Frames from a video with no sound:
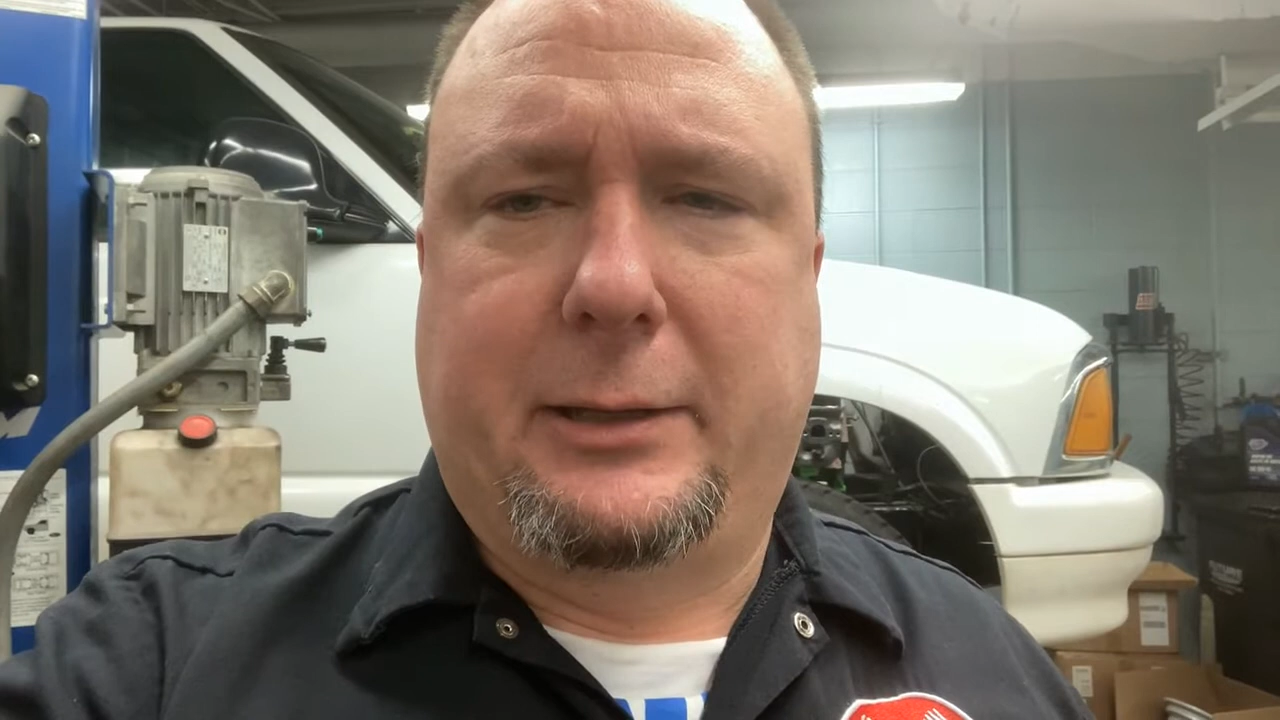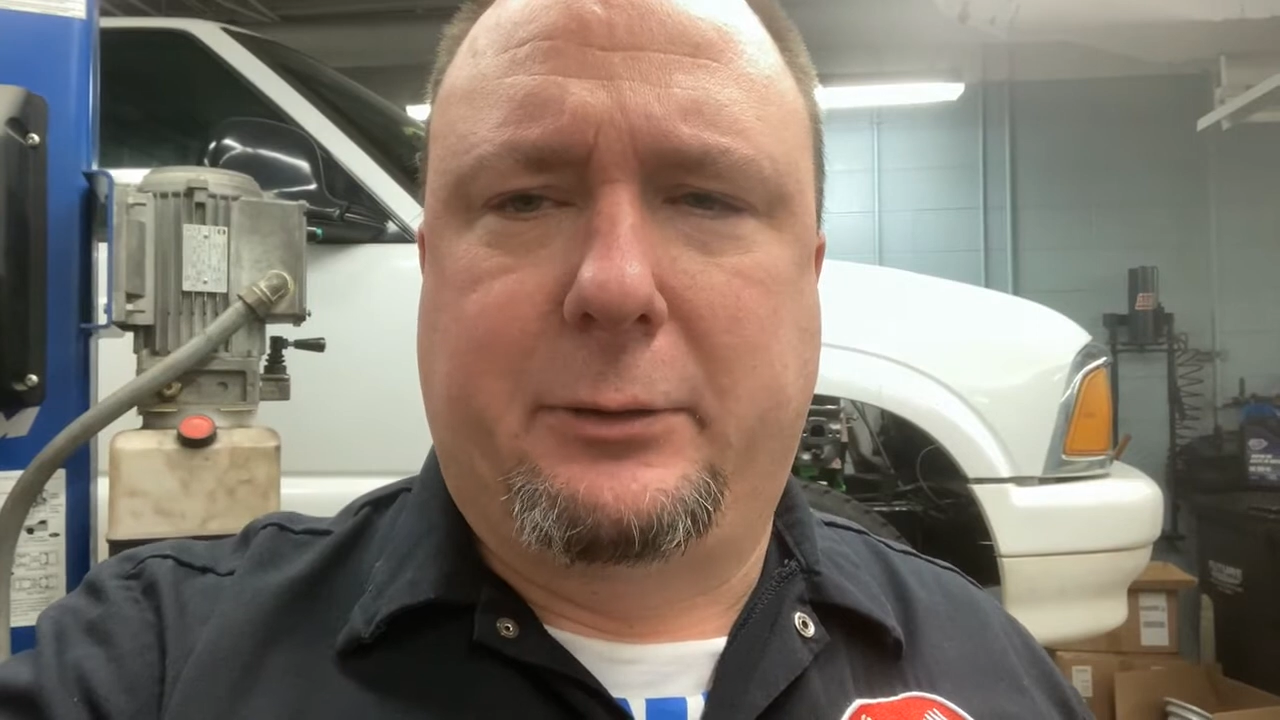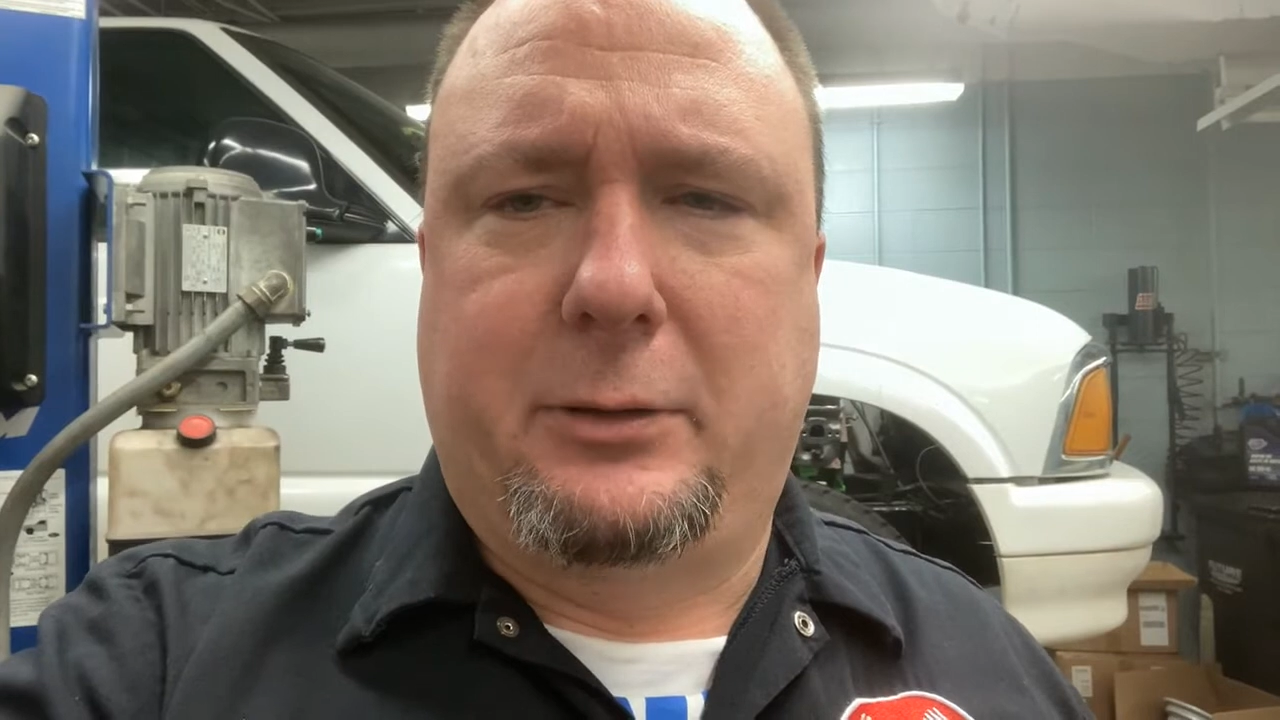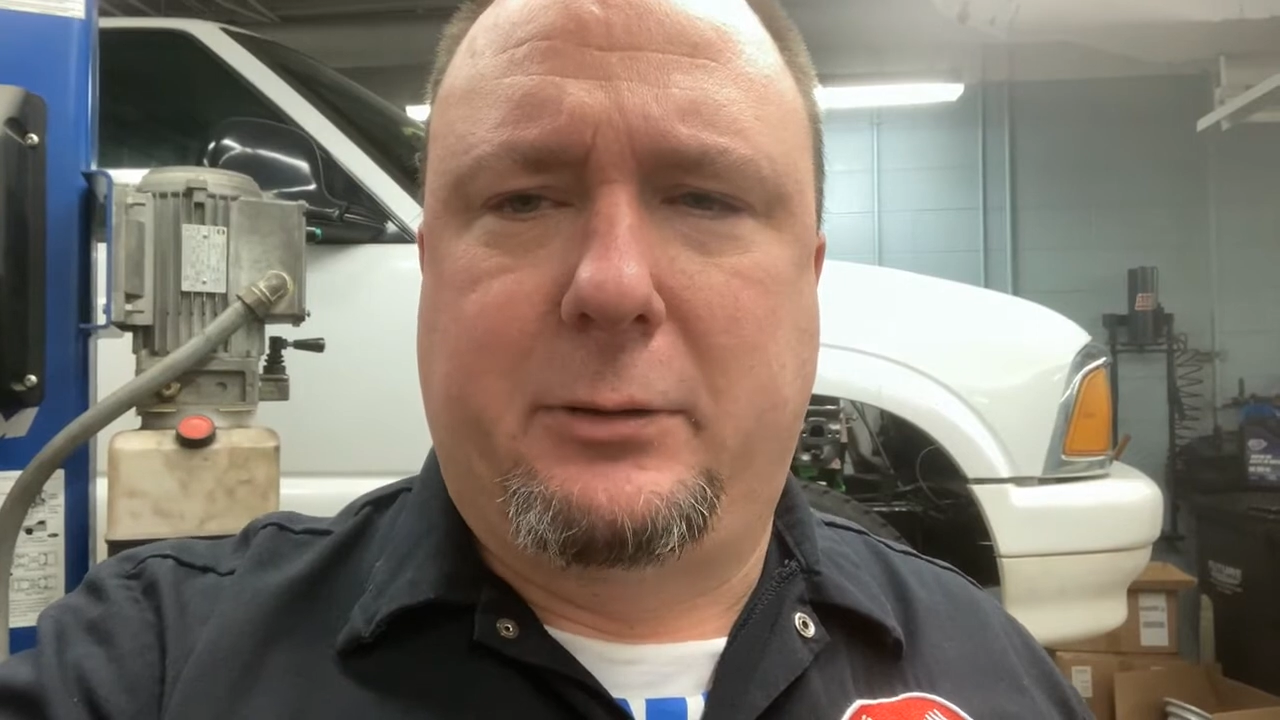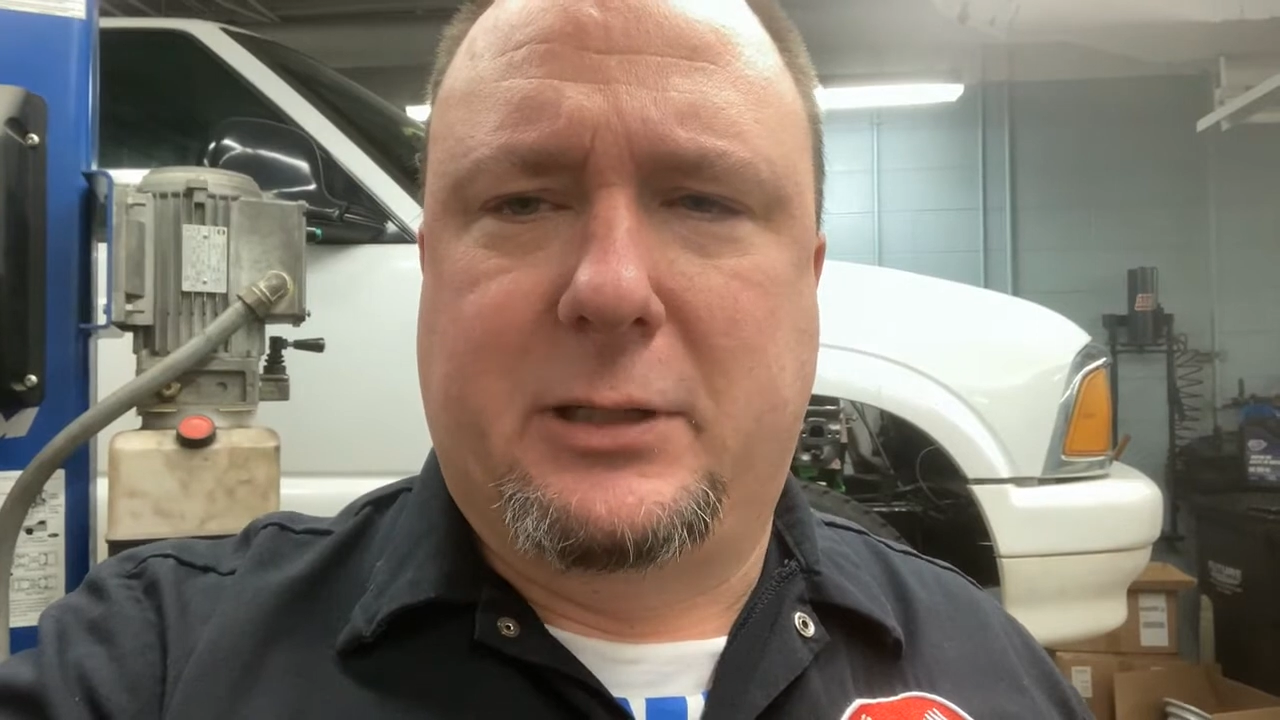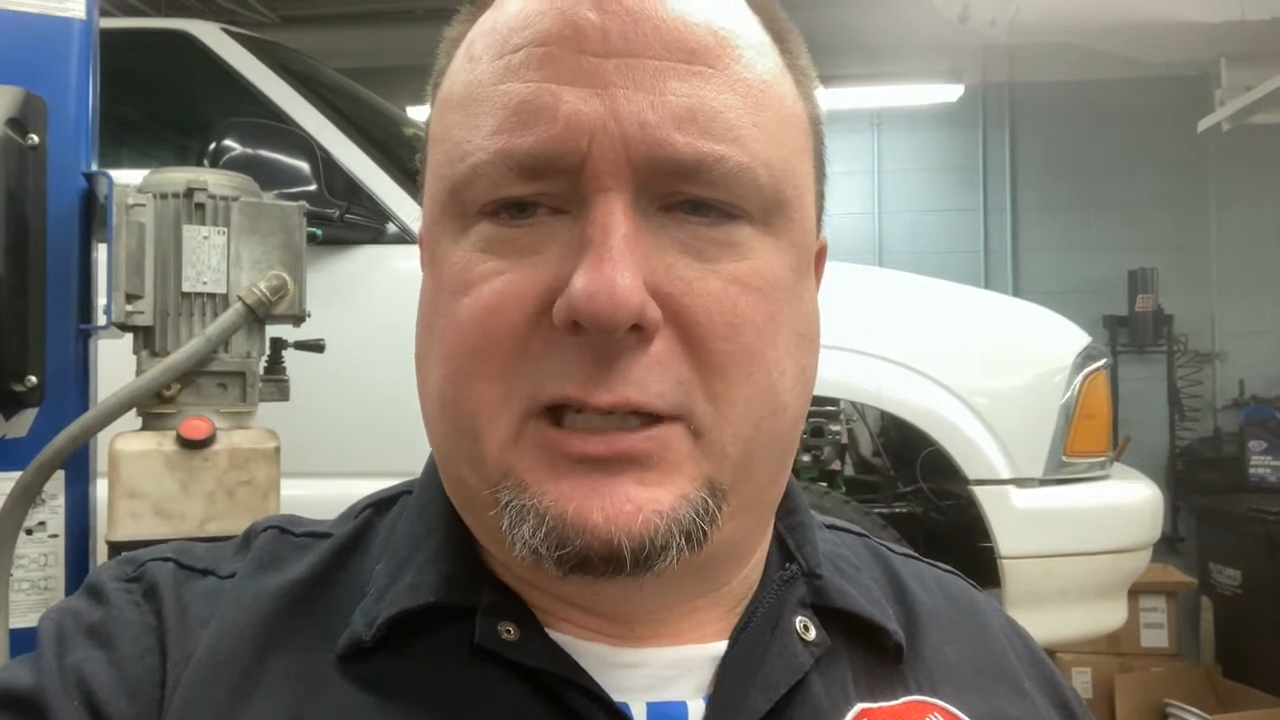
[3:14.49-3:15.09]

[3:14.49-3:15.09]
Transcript: they'll do the